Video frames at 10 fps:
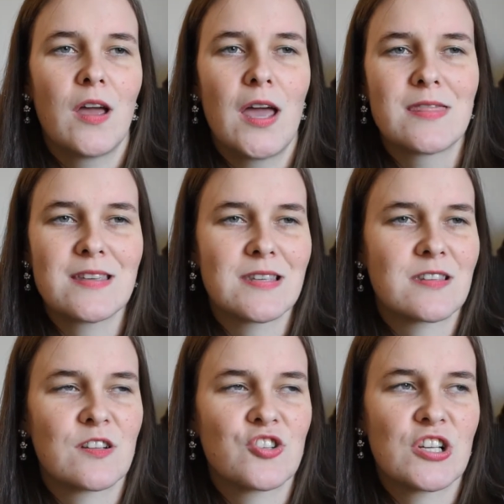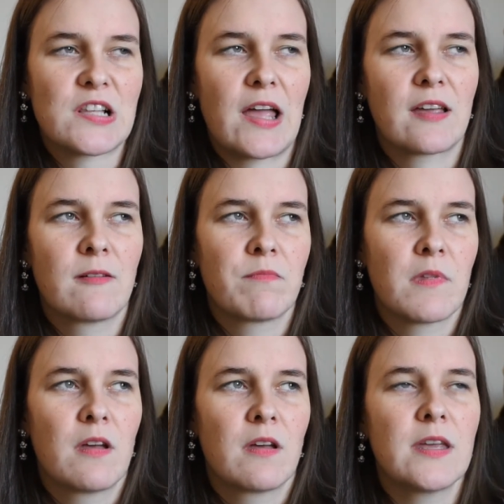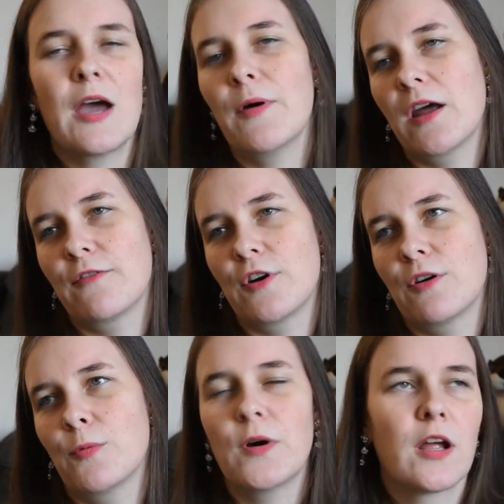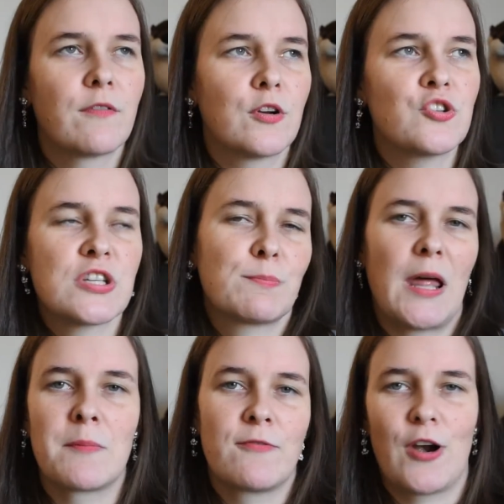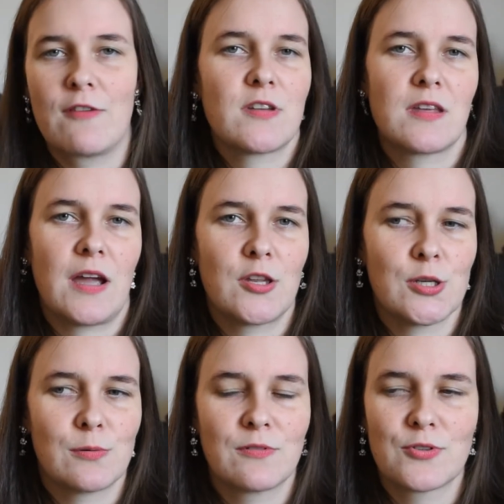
And this sister is just like, yeah, whatever, you just blame me for everything I do.